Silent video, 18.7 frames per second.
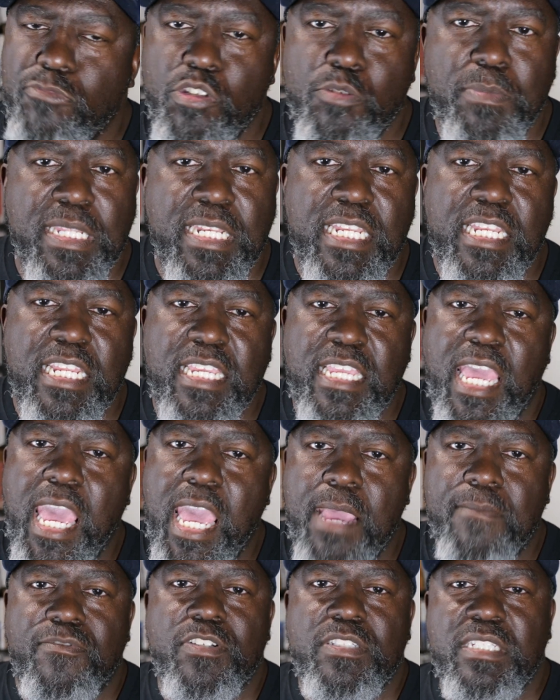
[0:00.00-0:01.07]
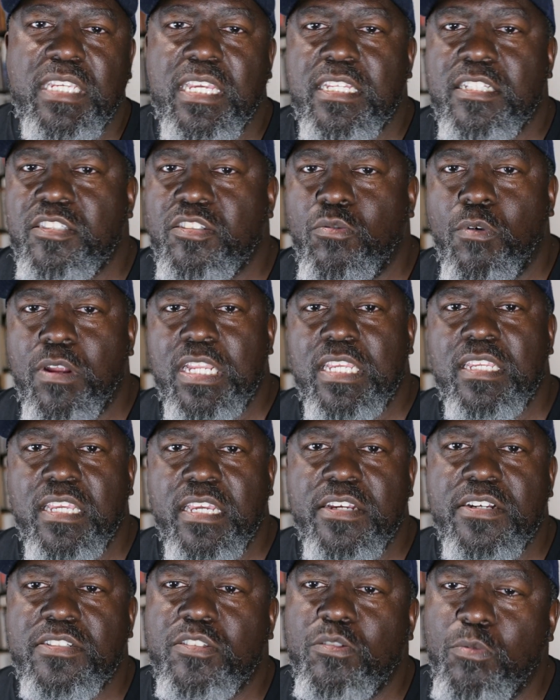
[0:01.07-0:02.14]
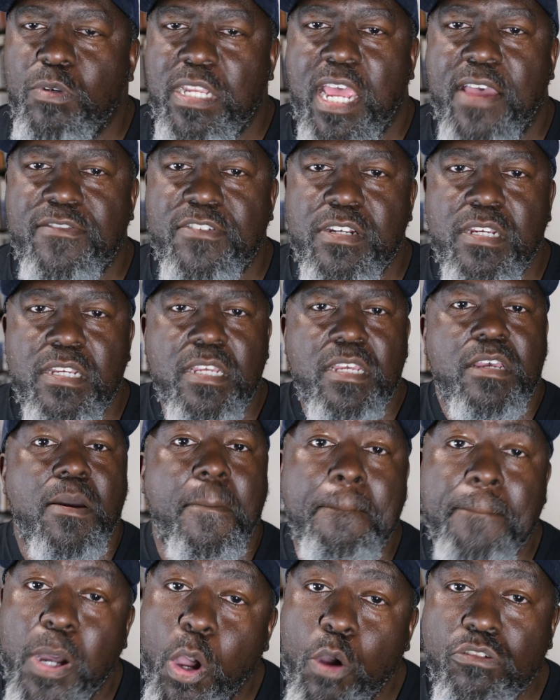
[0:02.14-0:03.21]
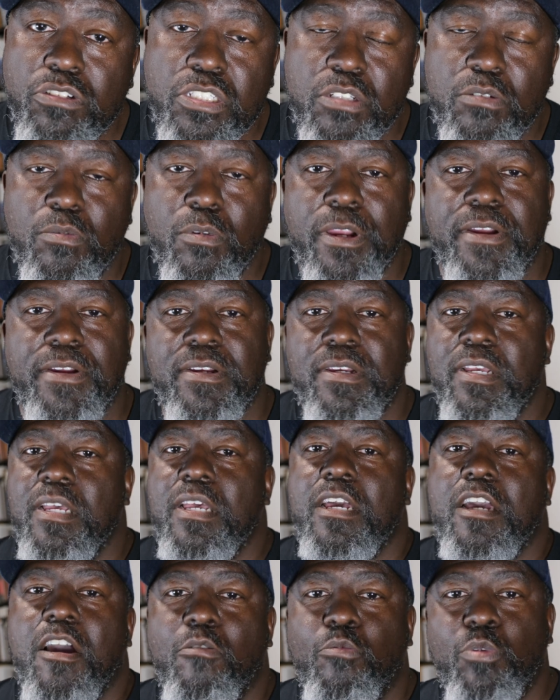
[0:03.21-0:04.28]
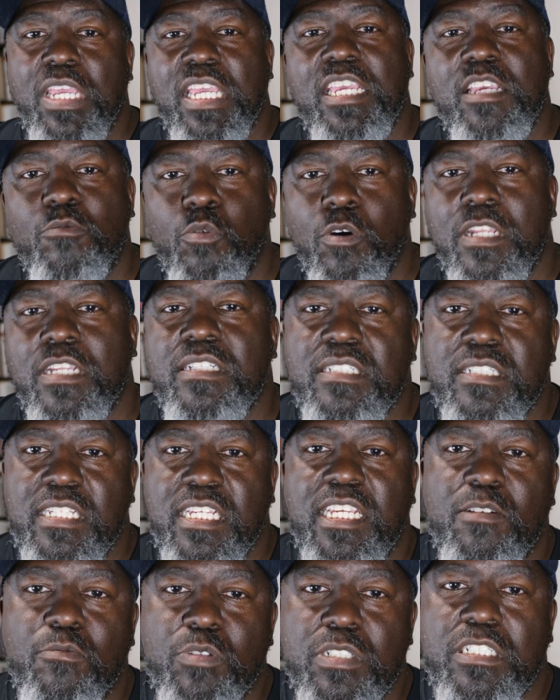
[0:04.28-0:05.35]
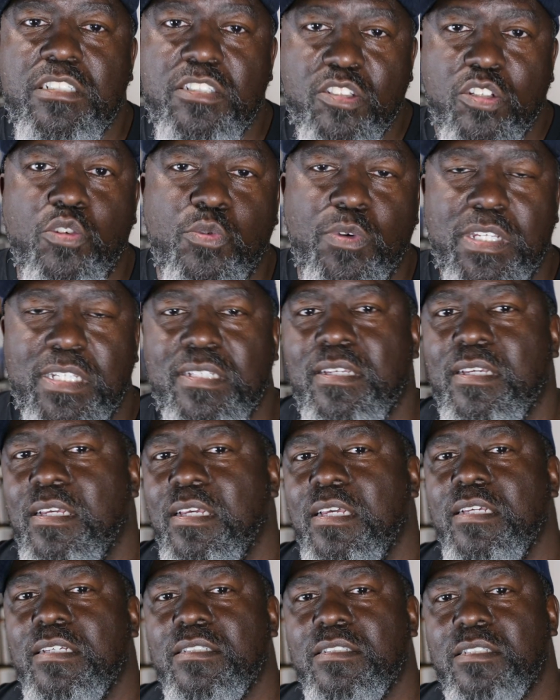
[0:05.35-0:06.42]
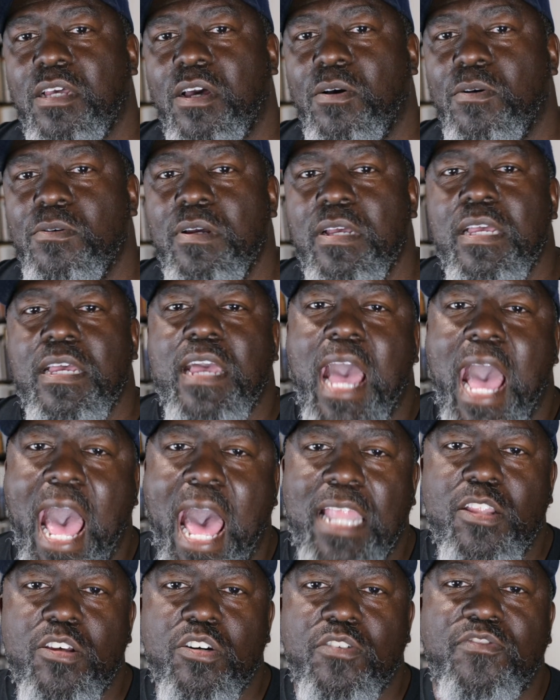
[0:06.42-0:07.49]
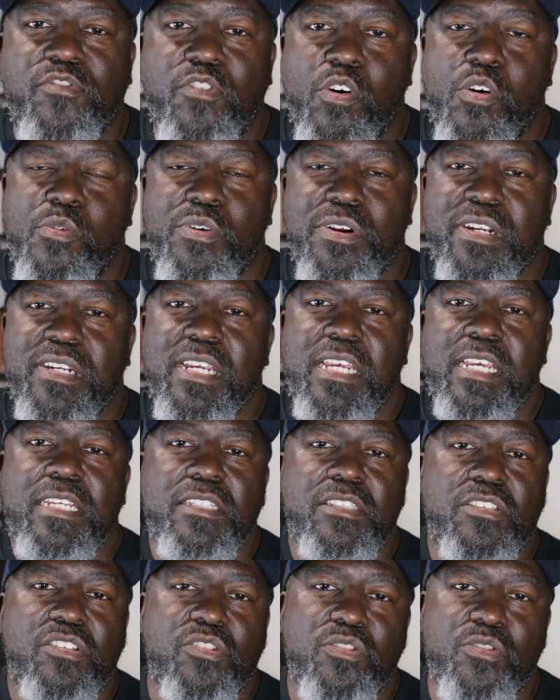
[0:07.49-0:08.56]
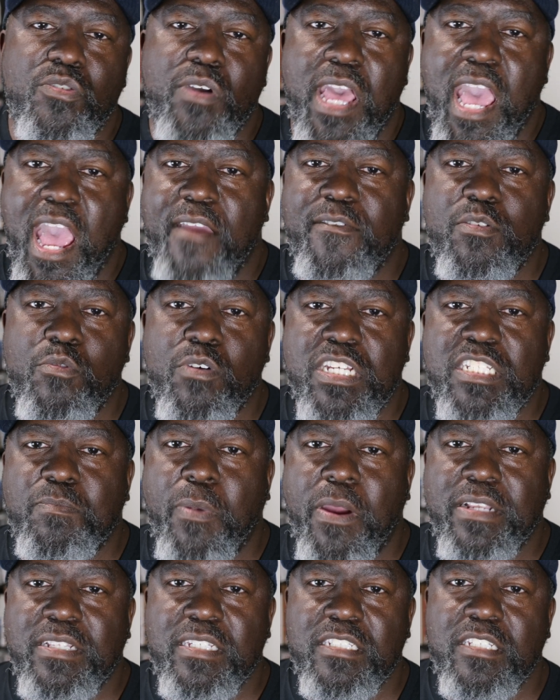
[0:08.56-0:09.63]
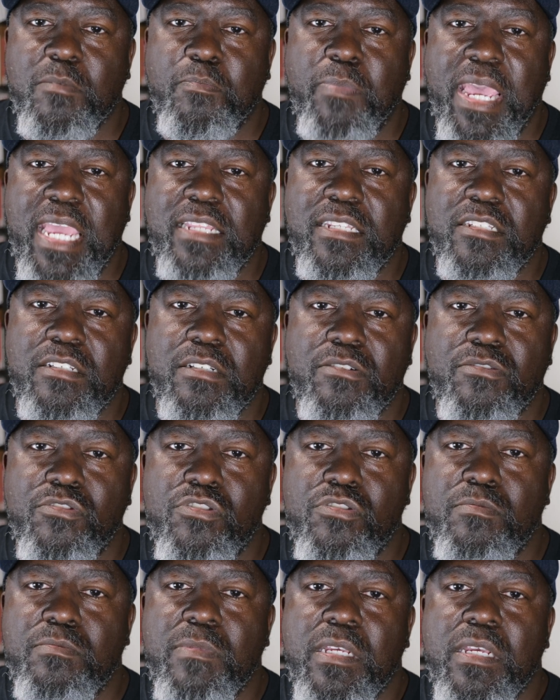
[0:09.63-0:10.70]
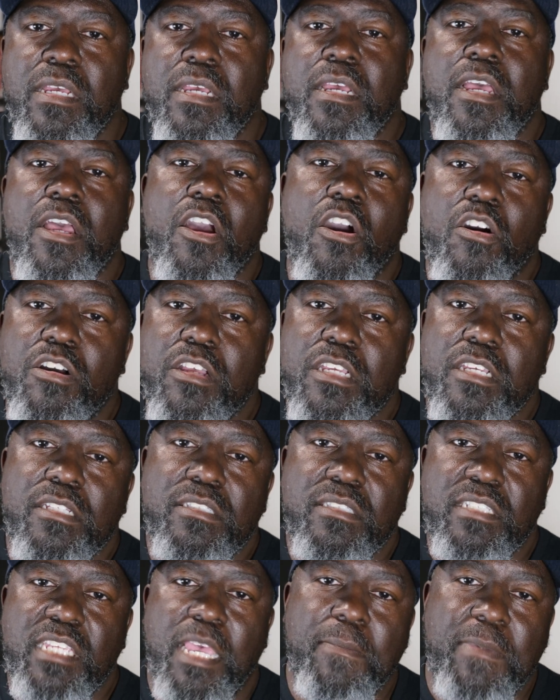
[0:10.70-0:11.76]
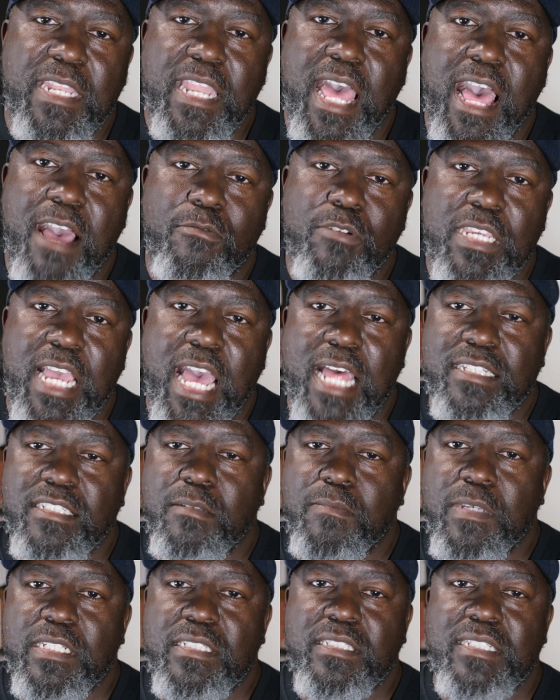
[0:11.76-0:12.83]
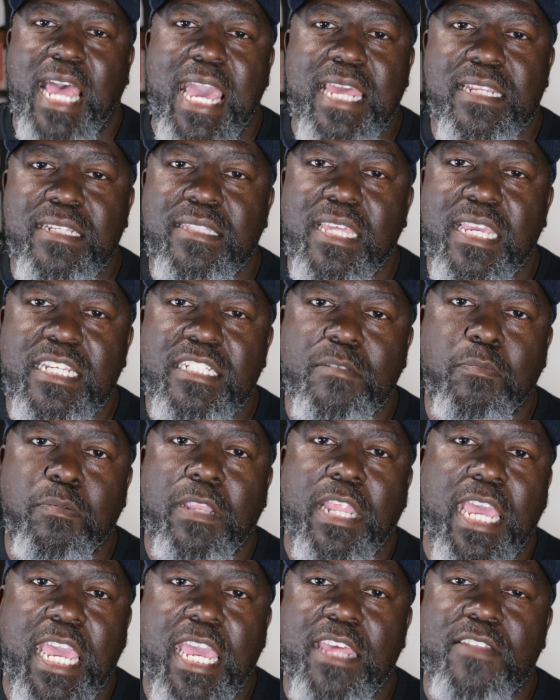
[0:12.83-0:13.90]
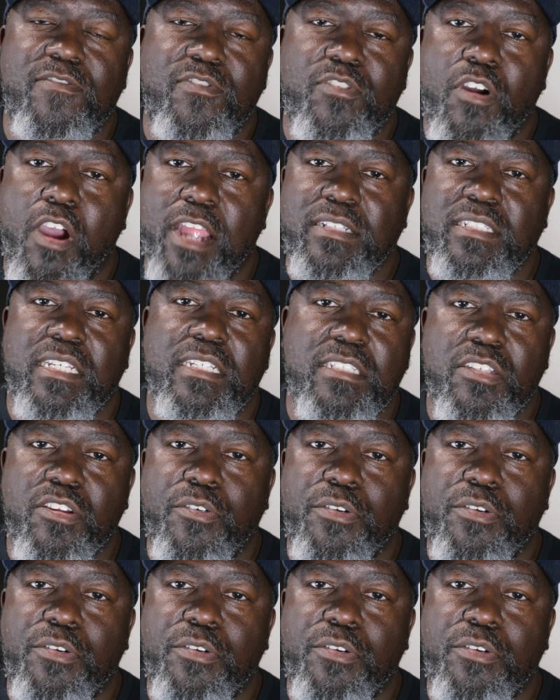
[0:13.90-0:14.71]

been in the game for 10, 20 years or whatever. Post your work. We want to see what you're doing. So I look forward to everyone's participating in the group. Tim and I, we got some exciting things planned for Artistic